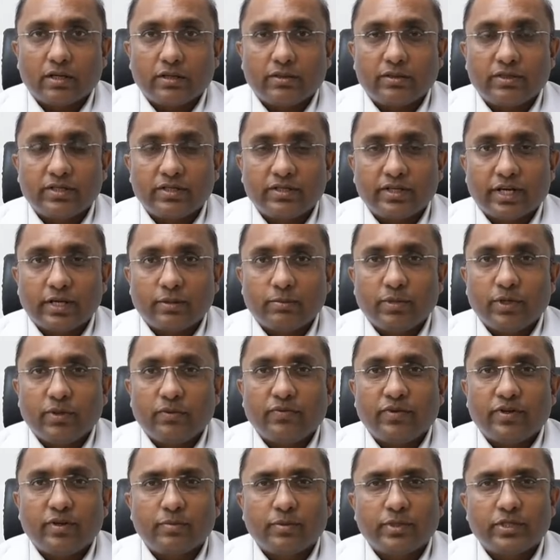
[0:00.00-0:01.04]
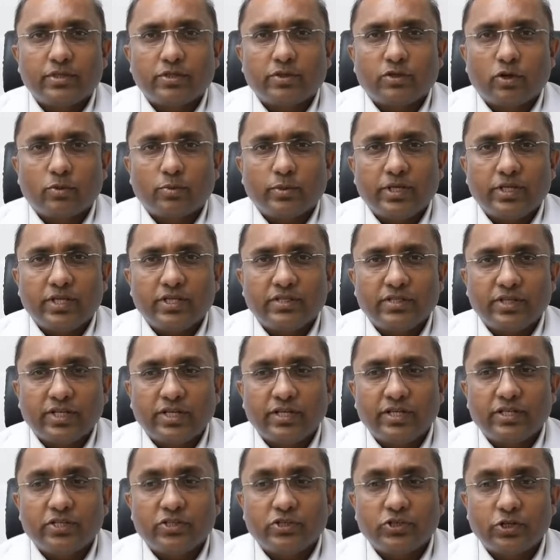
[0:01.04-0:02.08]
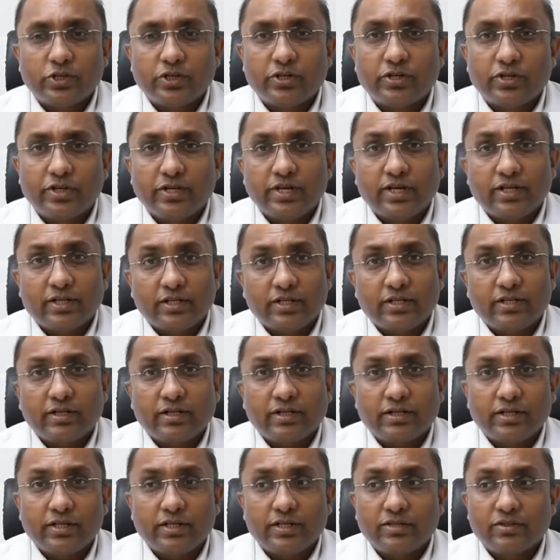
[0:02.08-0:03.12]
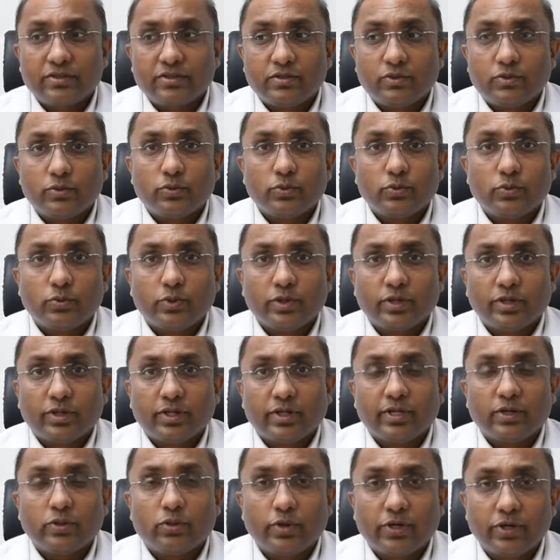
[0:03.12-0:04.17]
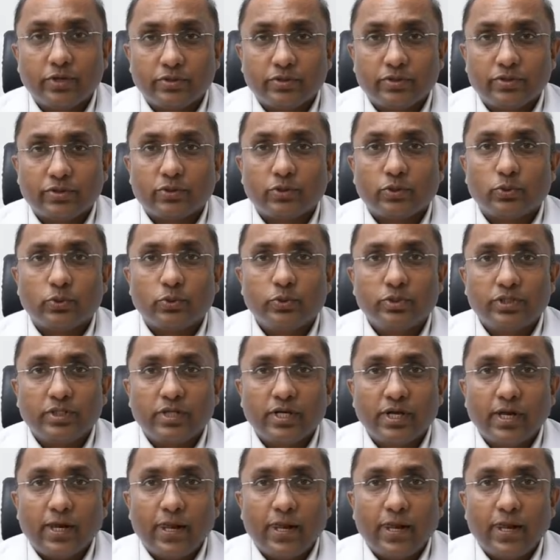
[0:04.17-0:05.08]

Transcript: This can be very much commonly seen in children, at least those who are going to the schools.